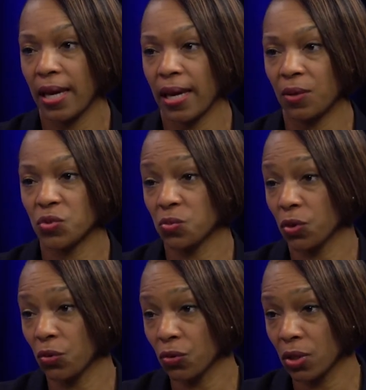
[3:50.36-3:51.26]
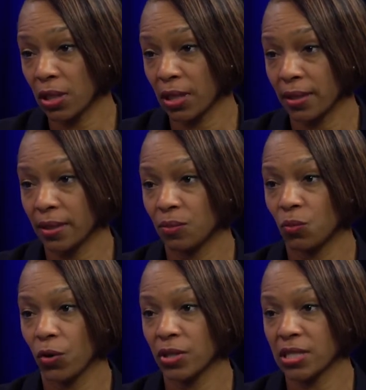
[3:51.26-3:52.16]
and was recruited and
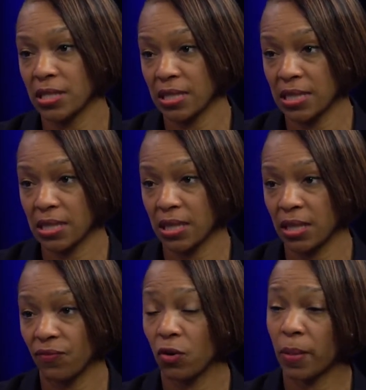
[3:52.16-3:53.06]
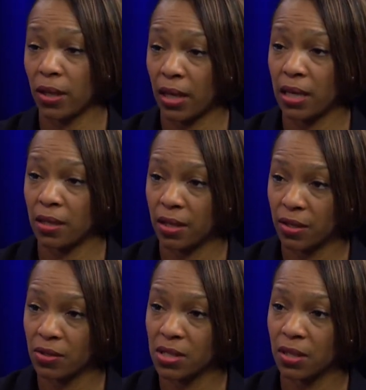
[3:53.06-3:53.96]
worked in DC for about eight
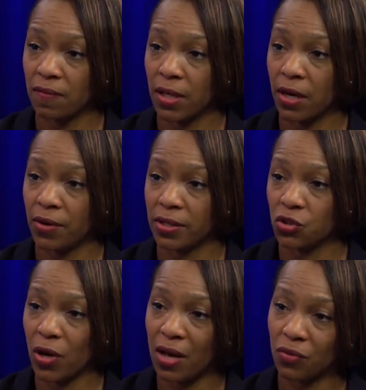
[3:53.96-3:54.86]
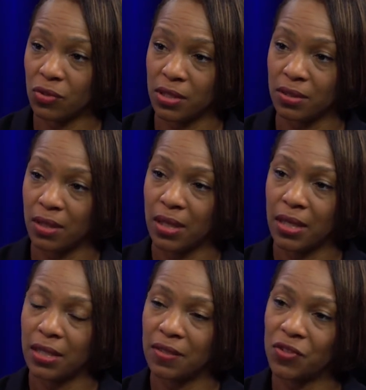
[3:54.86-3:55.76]
years, lived there and traveled and
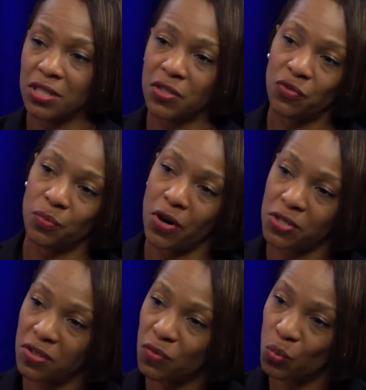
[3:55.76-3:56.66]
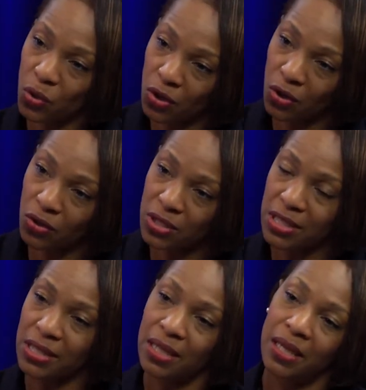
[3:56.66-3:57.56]
lived in different parts of the world.
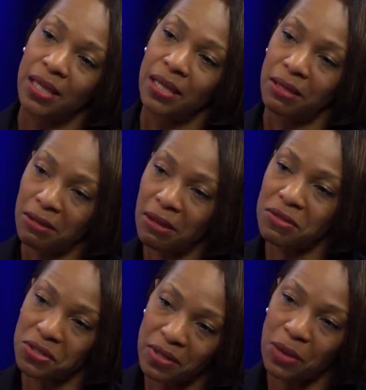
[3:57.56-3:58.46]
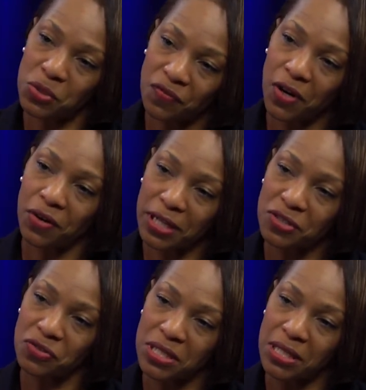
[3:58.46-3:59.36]
and you know, so that was very
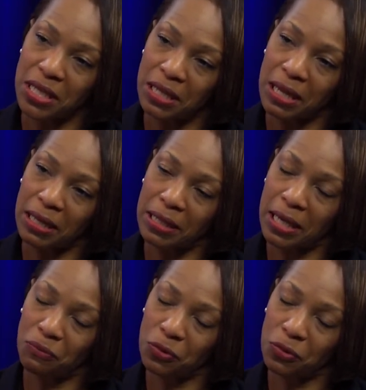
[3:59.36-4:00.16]
interesting, and I can't